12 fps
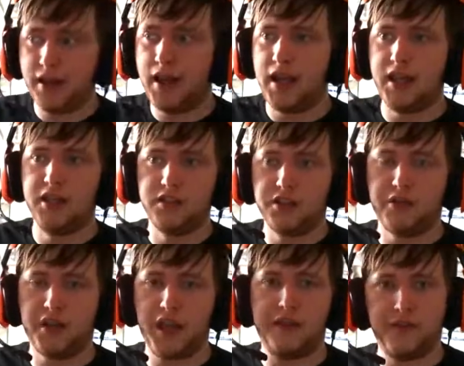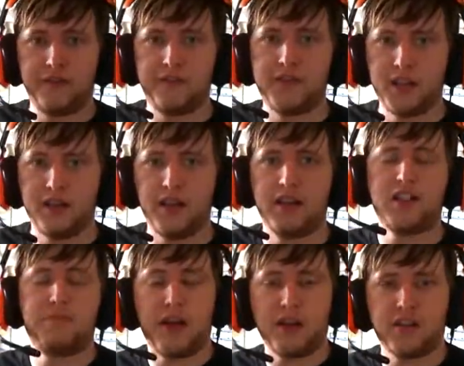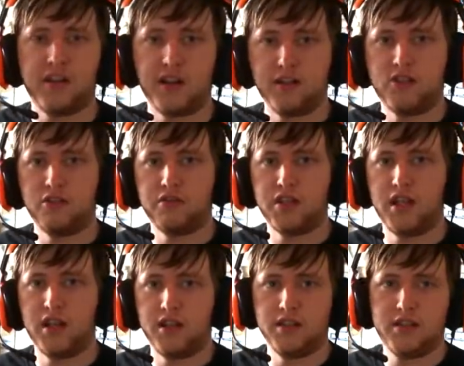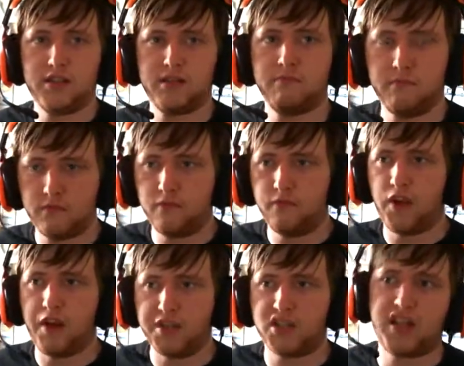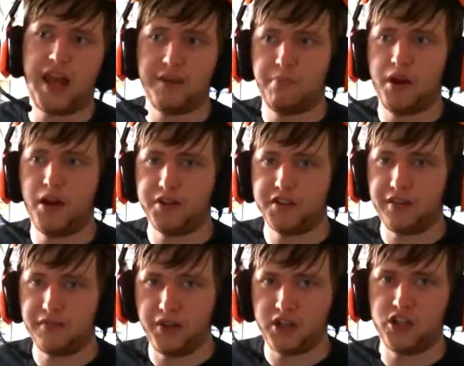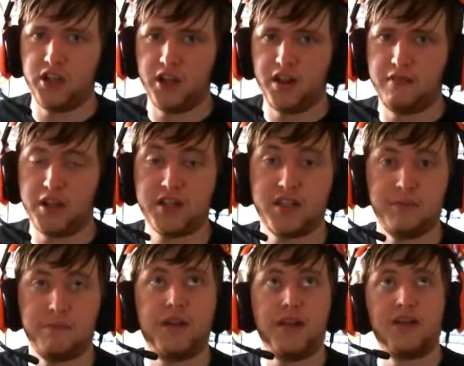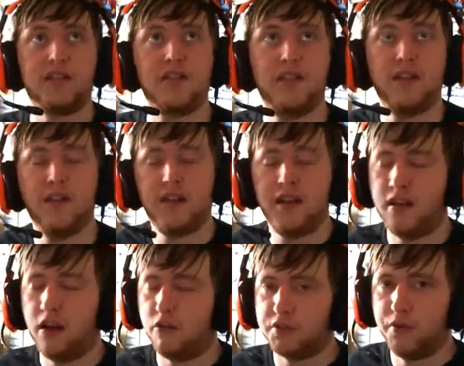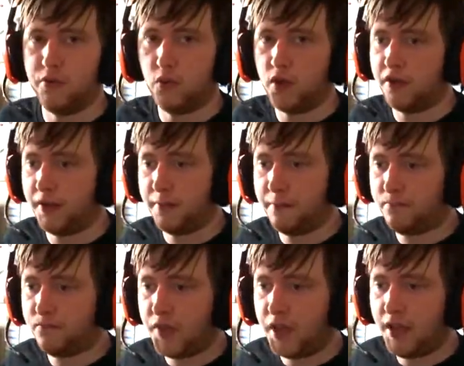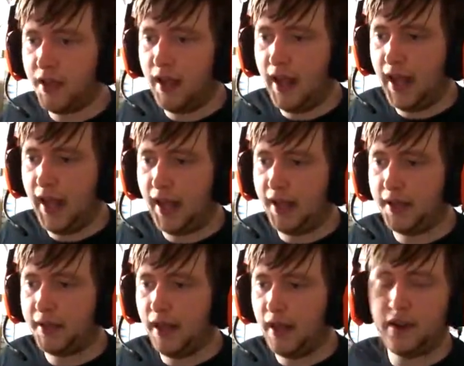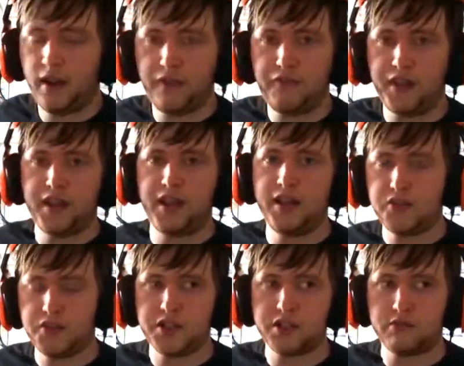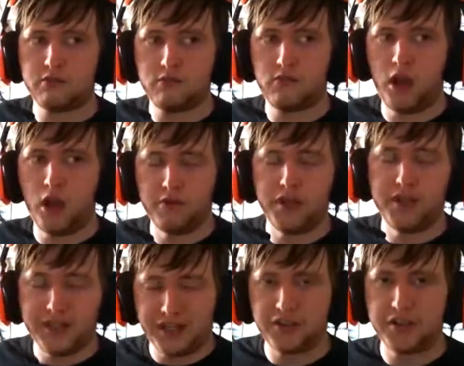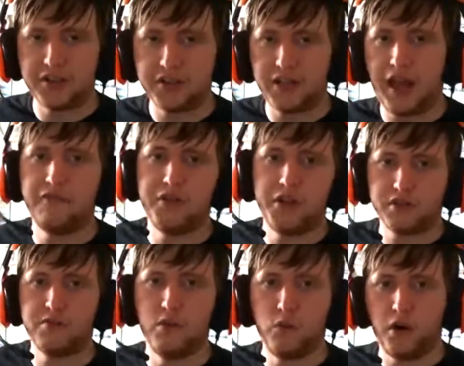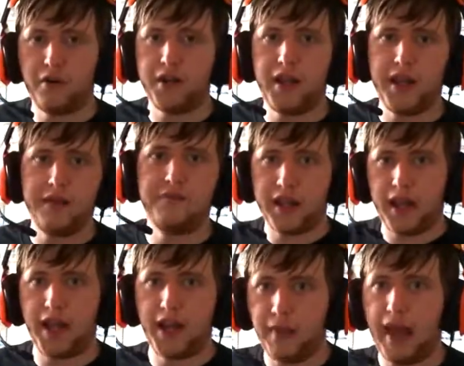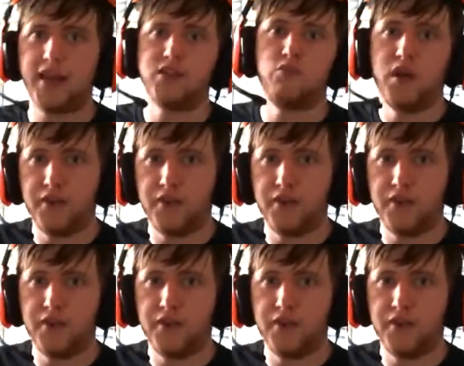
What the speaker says: in 2K15, especially due to his very sad passing this year. Rest in peace, Ultimate Warrior. I think it's only decent to have the Ultimate Warrior in the game as one of the